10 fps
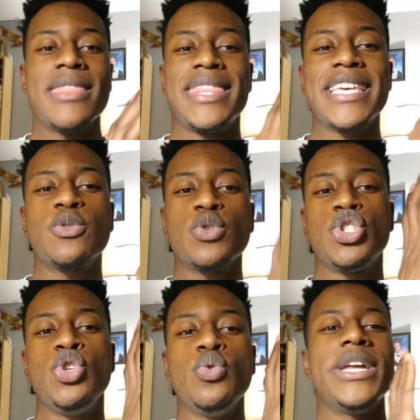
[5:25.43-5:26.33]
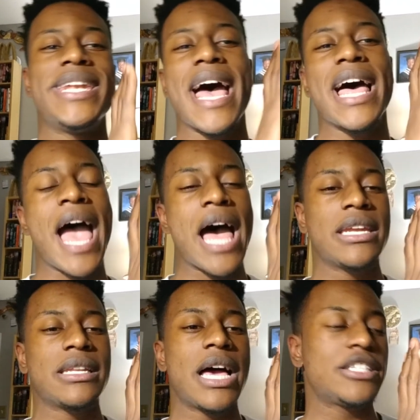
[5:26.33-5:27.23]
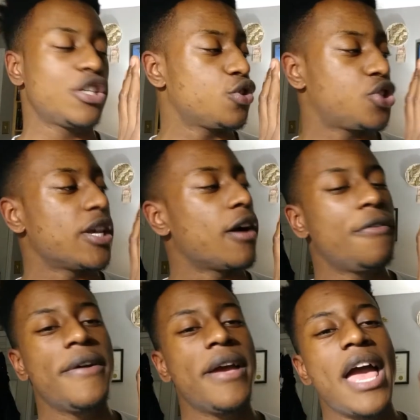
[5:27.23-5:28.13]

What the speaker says: this was you analyzing yourself